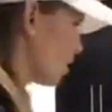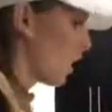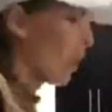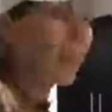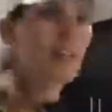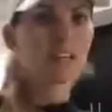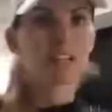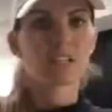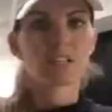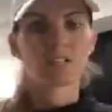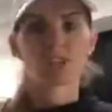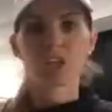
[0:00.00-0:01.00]
a thing of
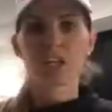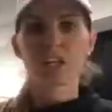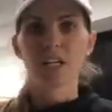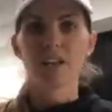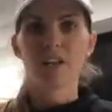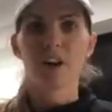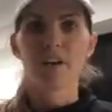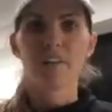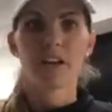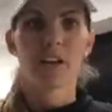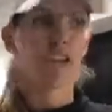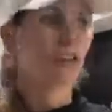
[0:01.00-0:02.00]
chicken in the
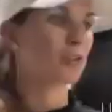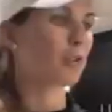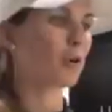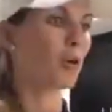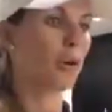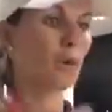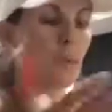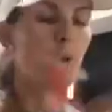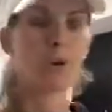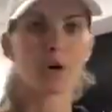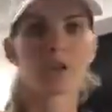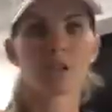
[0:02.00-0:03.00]
oven, I can throw a
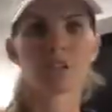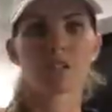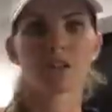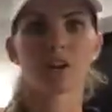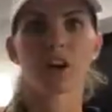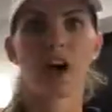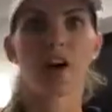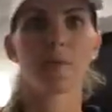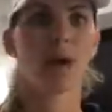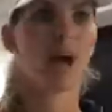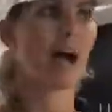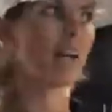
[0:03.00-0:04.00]
pork roast in the crock
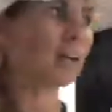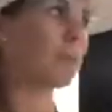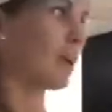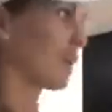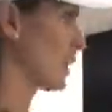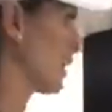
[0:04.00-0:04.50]
pot, I can make